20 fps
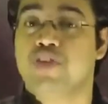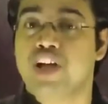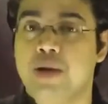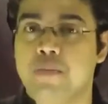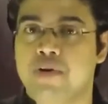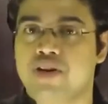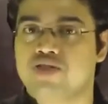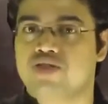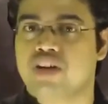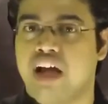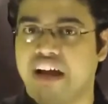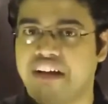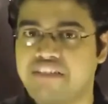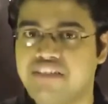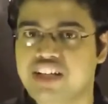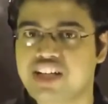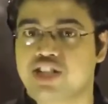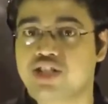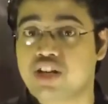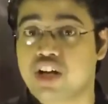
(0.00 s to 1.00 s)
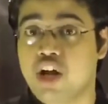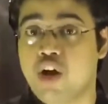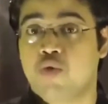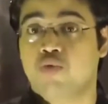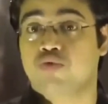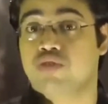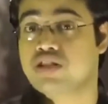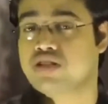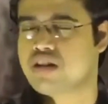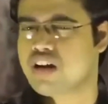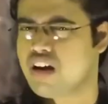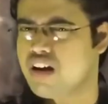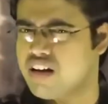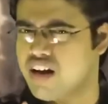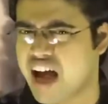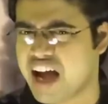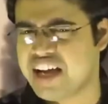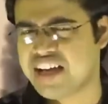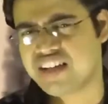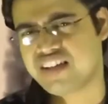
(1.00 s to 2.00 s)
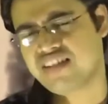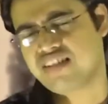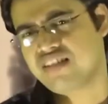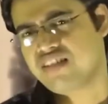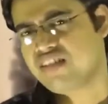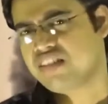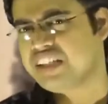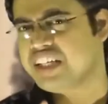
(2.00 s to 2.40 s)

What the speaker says: famous scientist was crying